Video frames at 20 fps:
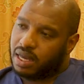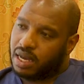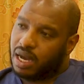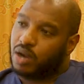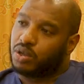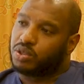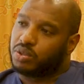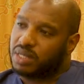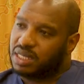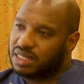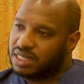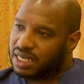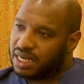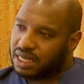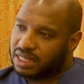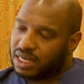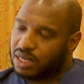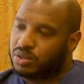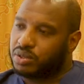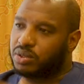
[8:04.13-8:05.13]
how to
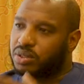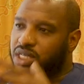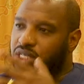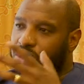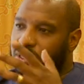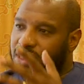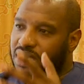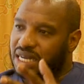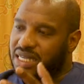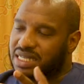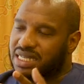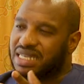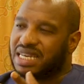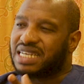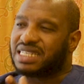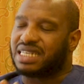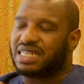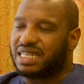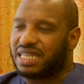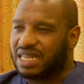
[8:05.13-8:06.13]
inject, how to rotate your sites,
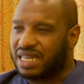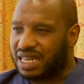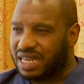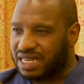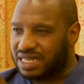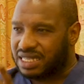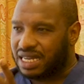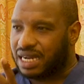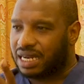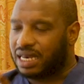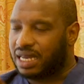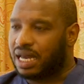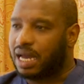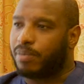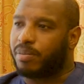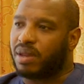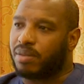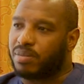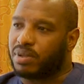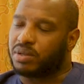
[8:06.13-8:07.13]
doesn't exactly
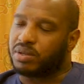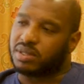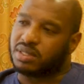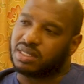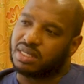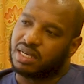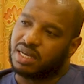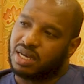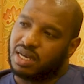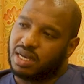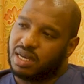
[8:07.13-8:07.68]
happen because